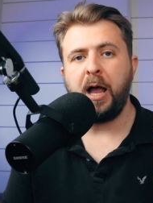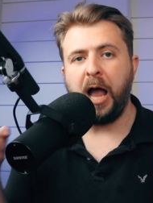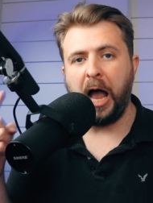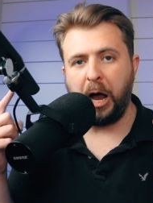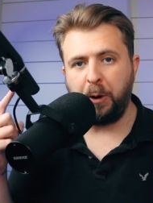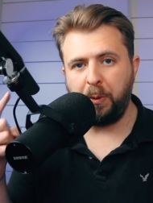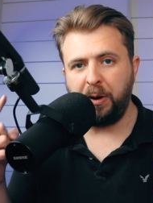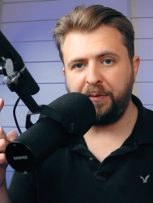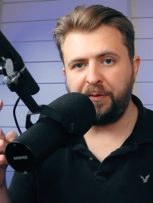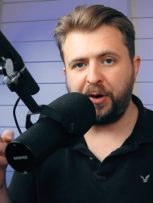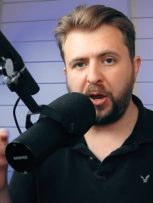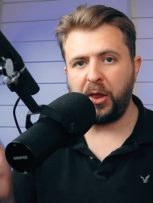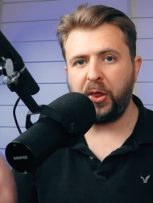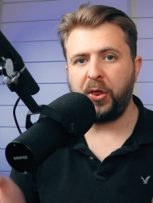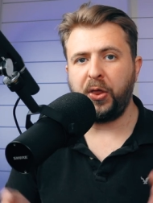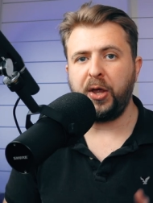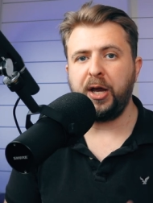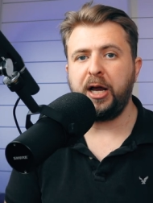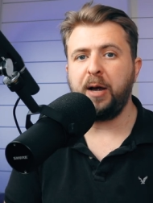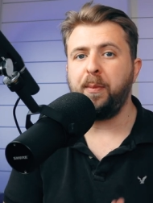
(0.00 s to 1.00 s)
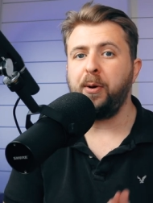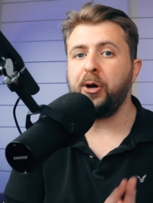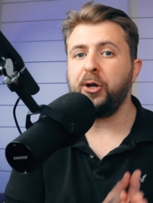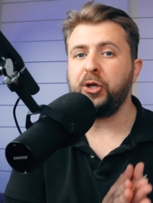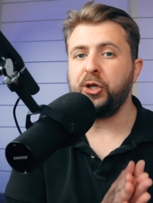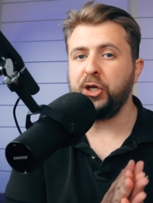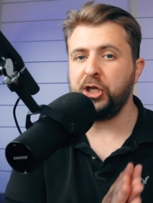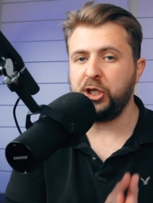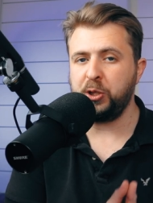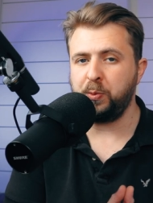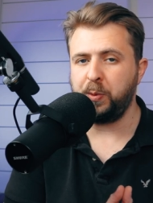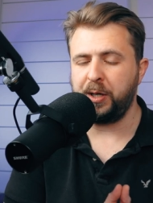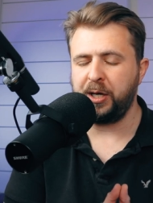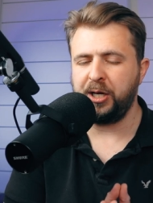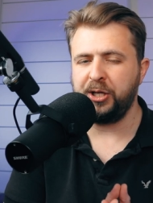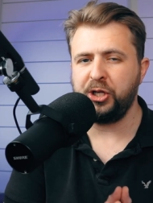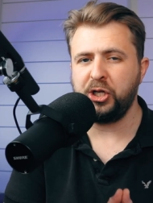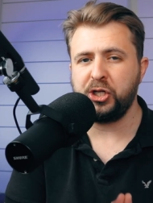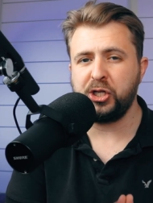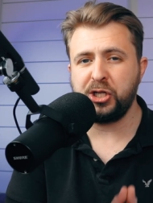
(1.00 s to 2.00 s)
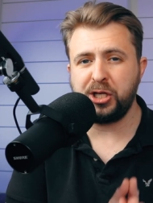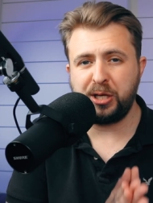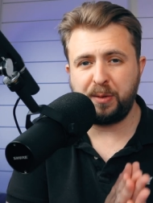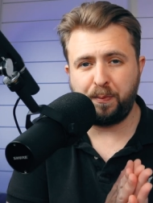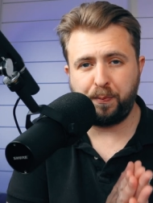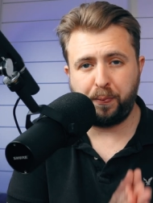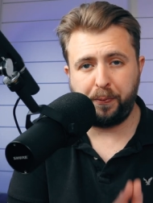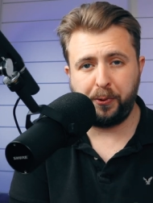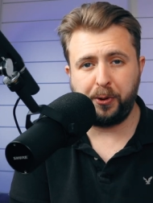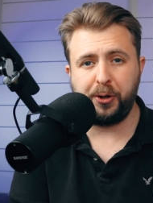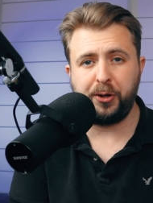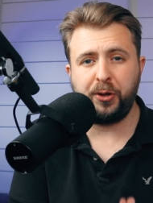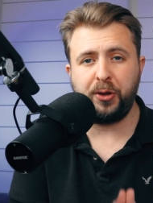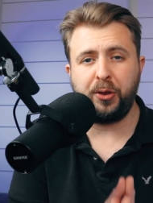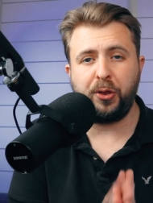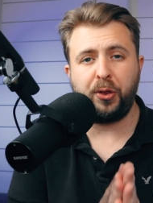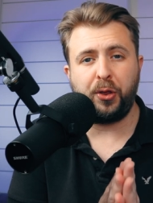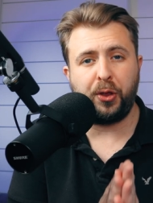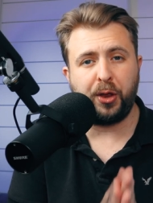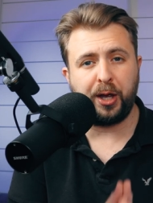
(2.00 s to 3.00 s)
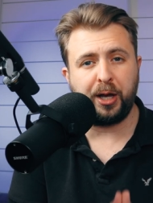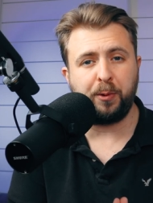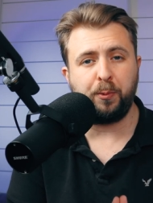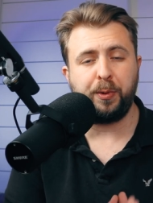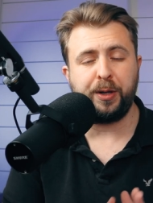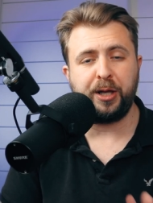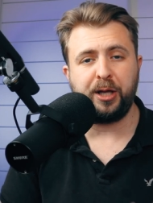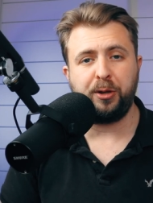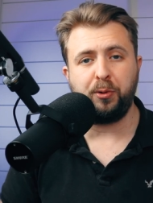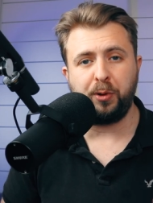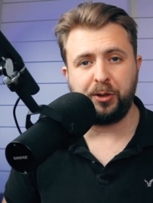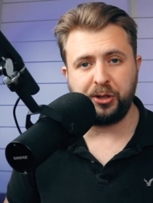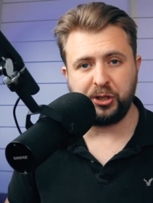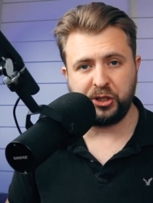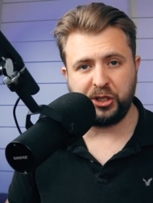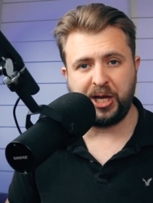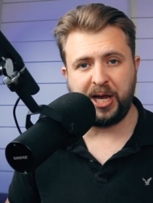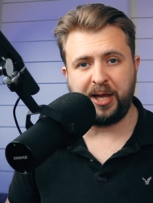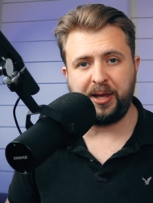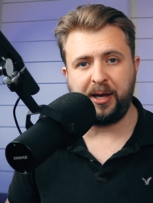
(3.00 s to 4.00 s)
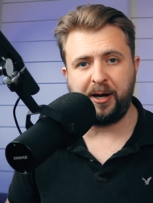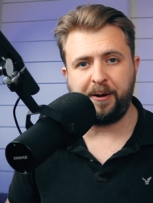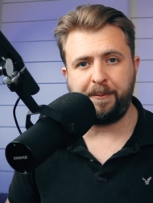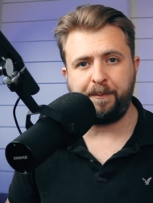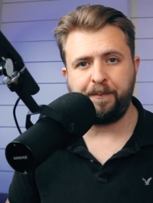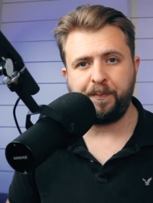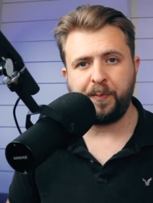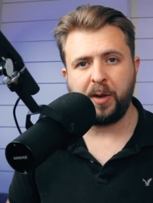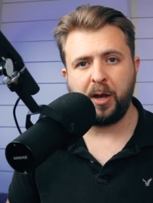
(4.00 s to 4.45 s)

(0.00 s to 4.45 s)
However, think about it this way, and this is an important thing we need to understand here.